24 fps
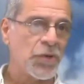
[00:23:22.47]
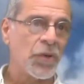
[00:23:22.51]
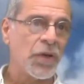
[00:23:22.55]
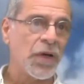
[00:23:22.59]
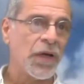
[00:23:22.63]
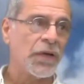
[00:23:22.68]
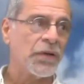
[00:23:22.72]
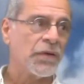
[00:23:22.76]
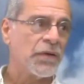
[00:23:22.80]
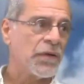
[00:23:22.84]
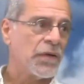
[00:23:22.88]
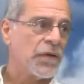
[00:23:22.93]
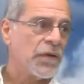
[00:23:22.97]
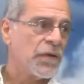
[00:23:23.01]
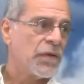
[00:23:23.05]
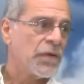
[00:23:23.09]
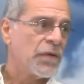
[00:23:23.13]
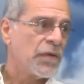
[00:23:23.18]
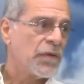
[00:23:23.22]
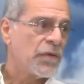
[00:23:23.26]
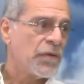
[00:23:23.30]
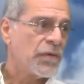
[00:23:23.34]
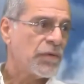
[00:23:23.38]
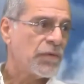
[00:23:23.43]
So and here in
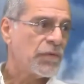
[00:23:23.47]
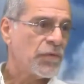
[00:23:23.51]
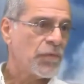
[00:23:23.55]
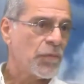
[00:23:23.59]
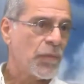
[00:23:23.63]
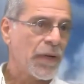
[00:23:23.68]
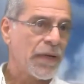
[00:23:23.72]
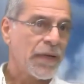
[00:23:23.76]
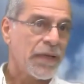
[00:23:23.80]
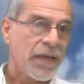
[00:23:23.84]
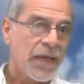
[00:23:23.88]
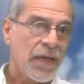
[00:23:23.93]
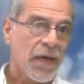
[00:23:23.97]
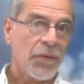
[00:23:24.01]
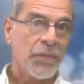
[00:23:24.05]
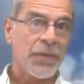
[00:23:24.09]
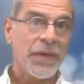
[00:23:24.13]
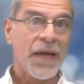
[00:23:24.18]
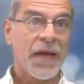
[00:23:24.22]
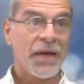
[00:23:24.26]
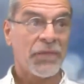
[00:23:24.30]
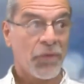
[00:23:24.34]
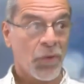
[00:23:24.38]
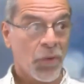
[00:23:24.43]
Trinidad. Well, here
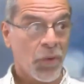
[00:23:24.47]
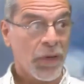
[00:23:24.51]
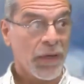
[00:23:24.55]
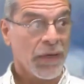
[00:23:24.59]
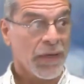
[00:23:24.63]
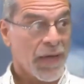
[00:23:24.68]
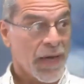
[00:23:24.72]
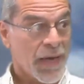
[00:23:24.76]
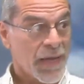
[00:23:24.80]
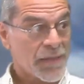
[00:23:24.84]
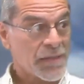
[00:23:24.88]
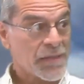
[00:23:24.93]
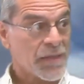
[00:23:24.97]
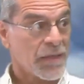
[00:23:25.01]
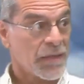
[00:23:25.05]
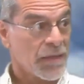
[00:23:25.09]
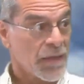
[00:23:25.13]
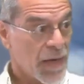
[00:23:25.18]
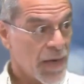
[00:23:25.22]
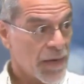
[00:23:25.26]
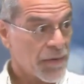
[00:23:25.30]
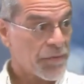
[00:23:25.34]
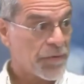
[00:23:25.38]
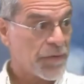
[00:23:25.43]
we have oil, gas,
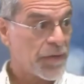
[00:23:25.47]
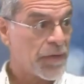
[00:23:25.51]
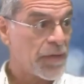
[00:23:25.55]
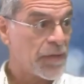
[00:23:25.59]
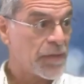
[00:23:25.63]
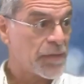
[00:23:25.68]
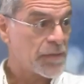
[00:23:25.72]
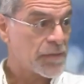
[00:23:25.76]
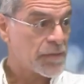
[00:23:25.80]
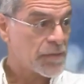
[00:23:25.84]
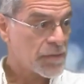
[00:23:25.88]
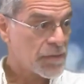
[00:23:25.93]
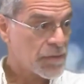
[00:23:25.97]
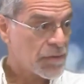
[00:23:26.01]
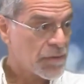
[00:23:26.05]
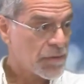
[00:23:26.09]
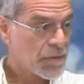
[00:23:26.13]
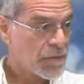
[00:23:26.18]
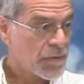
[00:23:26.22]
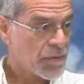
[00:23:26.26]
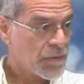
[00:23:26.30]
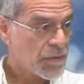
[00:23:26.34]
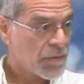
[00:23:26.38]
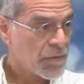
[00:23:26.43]
and aggregates. But
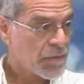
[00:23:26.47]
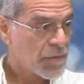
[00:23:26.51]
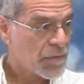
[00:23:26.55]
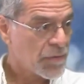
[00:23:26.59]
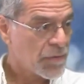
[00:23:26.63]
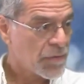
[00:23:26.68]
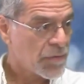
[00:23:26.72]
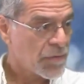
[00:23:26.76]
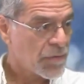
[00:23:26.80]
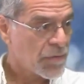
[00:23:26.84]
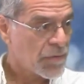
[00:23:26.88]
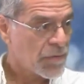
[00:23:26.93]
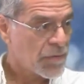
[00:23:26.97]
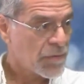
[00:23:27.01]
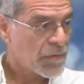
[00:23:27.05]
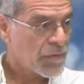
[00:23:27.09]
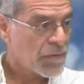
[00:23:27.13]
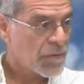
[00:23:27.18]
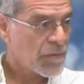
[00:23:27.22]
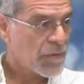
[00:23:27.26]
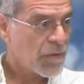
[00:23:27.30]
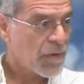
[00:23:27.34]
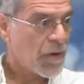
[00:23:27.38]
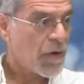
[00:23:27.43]
they're on the ground in
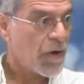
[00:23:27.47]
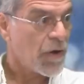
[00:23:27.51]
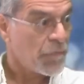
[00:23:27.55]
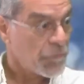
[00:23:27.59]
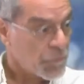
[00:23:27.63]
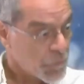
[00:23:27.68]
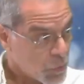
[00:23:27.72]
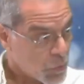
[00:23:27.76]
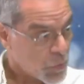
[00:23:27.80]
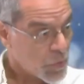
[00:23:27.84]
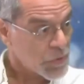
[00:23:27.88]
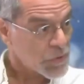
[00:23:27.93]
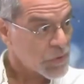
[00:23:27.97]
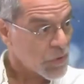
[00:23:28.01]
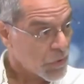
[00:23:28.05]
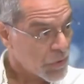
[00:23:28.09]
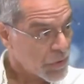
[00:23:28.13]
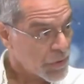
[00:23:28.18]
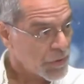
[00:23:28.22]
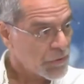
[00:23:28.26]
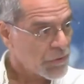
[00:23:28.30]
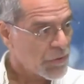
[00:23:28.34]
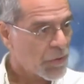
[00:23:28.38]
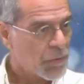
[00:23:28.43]
Trinidad. Of course, yeah.
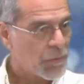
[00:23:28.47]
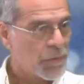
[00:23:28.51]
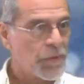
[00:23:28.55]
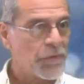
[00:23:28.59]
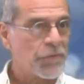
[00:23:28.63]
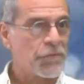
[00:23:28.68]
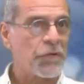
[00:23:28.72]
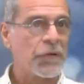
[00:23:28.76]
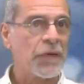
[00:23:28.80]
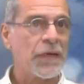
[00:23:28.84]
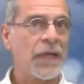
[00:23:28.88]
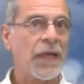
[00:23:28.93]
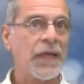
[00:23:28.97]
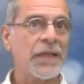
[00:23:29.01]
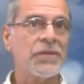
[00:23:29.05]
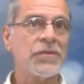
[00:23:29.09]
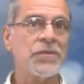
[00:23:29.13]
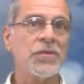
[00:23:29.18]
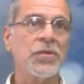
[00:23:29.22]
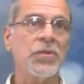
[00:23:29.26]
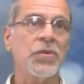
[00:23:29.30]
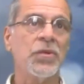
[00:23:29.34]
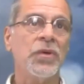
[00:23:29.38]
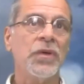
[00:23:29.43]
on the ground in Trinidad.
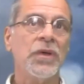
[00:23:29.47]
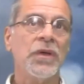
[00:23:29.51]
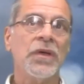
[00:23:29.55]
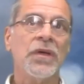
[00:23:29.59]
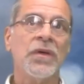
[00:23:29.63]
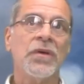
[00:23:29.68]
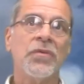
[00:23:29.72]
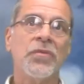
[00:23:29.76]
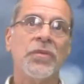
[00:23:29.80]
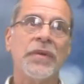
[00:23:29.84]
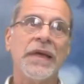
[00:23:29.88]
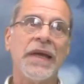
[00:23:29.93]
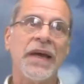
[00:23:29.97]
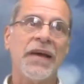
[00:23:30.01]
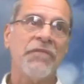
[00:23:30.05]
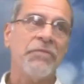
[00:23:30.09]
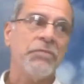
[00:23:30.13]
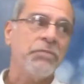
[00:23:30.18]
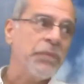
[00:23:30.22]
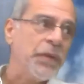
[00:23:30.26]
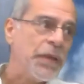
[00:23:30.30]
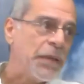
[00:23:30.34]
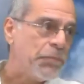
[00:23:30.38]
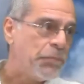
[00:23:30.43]
So we
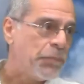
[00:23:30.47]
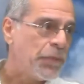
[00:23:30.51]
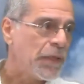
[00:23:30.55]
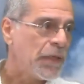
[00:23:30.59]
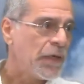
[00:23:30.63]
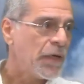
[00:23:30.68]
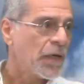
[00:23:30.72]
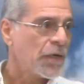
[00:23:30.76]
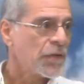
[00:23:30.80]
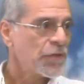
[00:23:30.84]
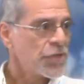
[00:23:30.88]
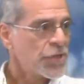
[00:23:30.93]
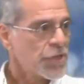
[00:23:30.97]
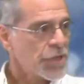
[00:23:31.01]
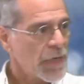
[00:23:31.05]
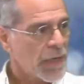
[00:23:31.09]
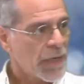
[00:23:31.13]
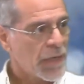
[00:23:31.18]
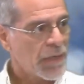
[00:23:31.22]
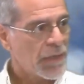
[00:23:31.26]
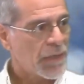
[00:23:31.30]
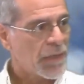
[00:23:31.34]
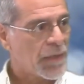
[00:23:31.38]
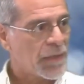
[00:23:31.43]
have BP and
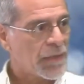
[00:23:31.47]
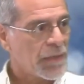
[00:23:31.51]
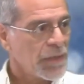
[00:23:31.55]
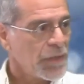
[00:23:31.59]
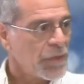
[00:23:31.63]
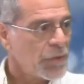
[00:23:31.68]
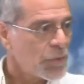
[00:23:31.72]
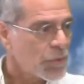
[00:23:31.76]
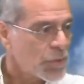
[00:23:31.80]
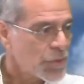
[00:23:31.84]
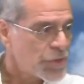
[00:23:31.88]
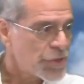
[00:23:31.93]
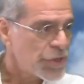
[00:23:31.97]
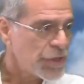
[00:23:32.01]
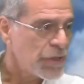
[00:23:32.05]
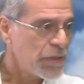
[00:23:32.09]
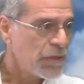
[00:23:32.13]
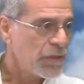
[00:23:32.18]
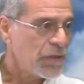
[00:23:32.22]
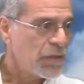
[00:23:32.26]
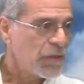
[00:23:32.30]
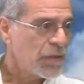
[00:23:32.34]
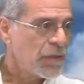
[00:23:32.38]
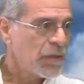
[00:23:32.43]
Shell and
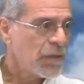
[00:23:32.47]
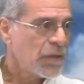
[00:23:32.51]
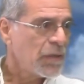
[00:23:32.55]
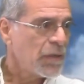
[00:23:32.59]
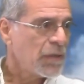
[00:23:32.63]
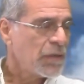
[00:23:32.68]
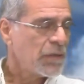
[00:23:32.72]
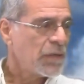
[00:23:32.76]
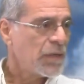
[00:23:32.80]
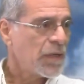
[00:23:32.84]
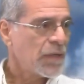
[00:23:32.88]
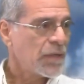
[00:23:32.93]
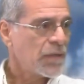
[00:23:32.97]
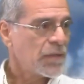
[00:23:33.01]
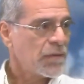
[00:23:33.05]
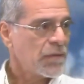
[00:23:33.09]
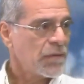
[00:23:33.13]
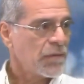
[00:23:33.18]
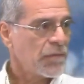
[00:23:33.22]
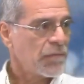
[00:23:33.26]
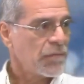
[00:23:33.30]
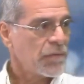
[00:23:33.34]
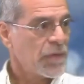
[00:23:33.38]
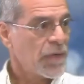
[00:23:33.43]
EOG that
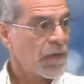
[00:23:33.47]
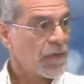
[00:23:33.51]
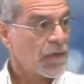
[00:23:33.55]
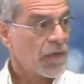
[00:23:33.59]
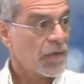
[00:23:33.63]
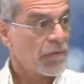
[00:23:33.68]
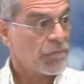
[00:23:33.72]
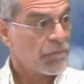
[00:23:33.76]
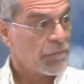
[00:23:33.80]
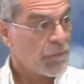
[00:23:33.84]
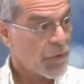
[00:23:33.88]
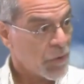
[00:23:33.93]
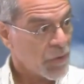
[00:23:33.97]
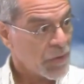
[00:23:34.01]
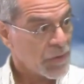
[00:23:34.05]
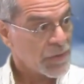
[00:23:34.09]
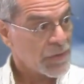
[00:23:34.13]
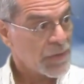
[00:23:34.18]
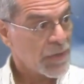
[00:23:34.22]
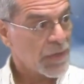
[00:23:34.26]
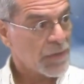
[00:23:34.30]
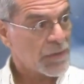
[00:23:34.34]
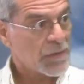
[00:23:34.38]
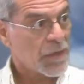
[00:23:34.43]
that have
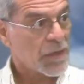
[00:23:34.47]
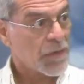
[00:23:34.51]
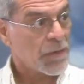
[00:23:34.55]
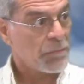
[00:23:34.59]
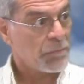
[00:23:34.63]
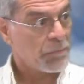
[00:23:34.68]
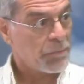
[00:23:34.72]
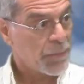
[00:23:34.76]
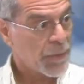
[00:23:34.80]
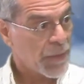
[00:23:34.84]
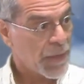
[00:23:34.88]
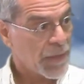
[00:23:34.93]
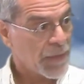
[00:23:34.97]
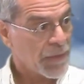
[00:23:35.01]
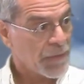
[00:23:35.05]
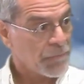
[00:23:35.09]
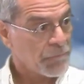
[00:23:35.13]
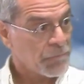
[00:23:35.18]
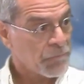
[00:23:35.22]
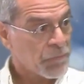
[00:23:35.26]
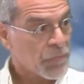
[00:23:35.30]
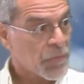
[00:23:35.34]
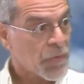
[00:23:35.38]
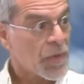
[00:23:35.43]
volunteered to
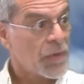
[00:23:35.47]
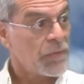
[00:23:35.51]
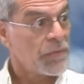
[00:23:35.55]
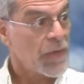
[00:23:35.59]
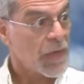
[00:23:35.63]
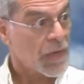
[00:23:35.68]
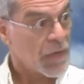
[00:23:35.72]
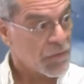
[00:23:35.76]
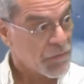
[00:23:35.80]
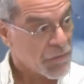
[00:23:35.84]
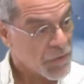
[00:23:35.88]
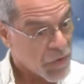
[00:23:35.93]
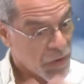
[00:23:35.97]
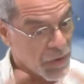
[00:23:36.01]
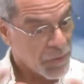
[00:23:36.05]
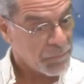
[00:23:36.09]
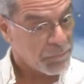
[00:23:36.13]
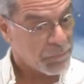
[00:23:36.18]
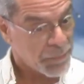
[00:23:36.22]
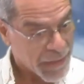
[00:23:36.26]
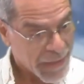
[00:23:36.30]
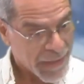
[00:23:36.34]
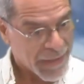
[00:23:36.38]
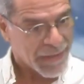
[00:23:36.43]
Signatories. comply they
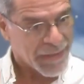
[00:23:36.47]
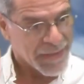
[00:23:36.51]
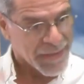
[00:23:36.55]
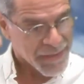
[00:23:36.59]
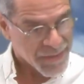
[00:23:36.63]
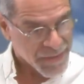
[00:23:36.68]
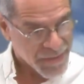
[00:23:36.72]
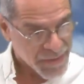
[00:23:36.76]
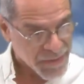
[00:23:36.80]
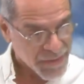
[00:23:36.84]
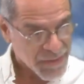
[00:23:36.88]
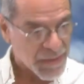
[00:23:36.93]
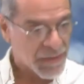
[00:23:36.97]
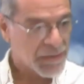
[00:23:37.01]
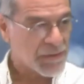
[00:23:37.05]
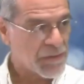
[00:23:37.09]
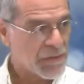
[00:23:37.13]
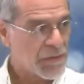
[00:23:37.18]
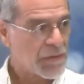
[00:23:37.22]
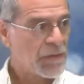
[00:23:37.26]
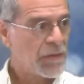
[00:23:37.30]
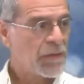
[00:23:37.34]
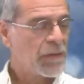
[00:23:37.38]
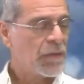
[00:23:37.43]
compliant, they sit.